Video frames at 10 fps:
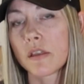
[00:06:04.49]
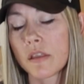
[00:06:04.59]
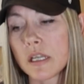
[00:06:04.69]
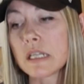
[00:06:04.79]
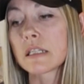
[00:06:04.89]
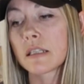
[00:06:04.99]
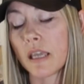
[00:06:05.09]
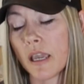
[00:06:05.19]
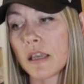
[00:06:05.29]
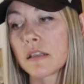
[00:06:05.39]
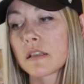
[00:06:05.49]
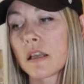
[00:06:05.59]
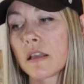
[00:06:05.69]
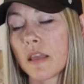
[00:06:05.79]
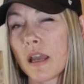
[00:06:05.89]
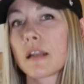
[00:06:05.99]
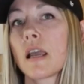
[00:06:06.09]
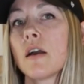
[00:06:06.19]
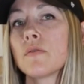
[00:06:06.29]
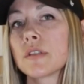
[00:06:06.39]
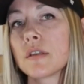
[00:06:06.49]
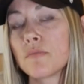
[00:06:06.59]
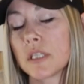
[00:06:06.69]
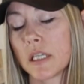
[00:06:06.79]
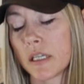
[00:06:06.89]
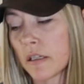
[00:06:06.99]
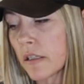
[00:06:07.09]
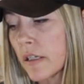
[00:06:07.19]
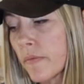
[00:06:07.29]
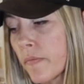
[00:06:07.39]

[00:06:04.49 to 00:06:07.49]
this case and that house in particular.